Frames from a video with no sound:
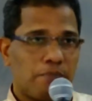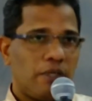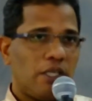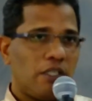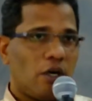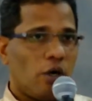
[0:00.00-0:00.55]
in
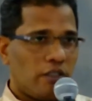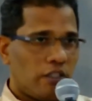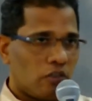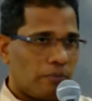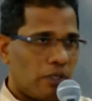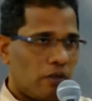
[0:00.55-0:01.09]
the Old
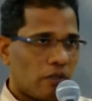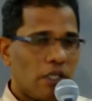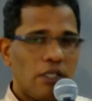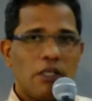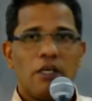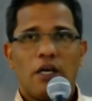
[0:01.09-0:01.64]
Testament. Okay,
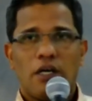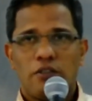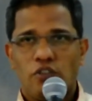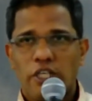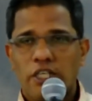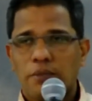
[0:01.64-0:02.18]
uh,
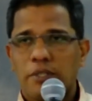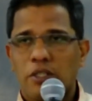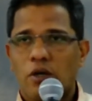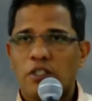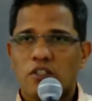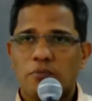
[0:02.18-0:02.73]
Jacob in the Old
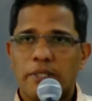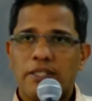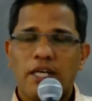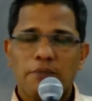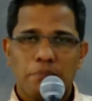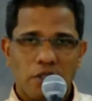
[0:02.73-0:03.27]
Testament,
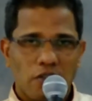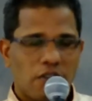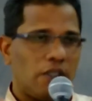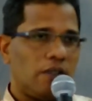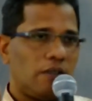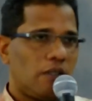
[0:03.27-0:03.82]
that person,
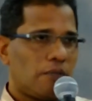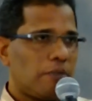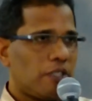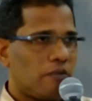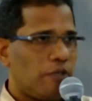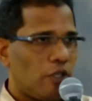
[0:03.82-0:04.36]
that
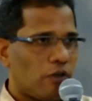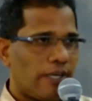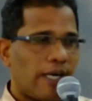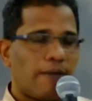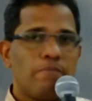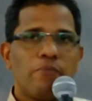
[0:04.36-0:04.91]
person, we know that.
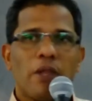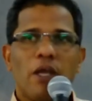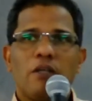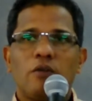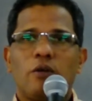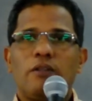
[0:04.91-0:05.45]
So
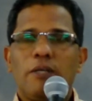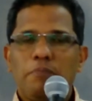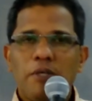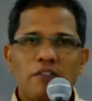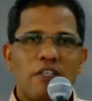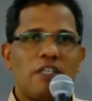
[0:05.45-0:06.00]
that
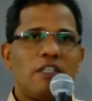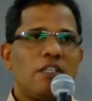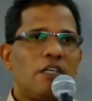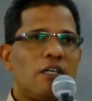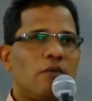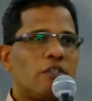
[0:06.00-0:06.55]
person
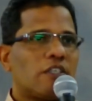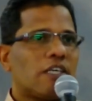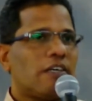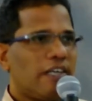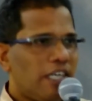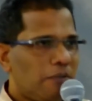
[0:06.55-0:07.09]
was a
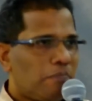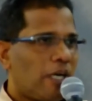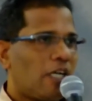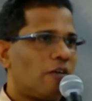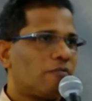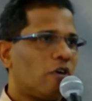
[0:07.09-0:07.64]
great man
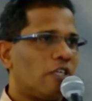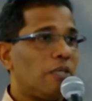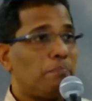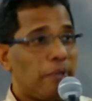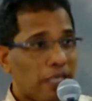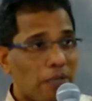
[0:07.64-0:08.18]
of God. He
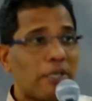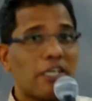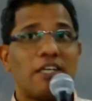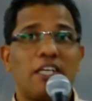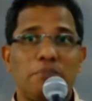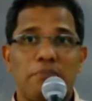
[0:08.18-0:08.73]
became a
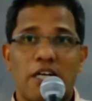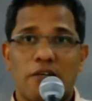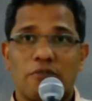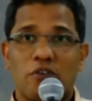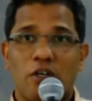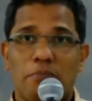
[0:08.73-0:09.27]
great man of
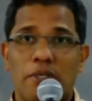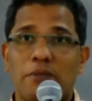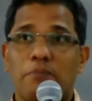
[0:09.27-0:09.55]
God, but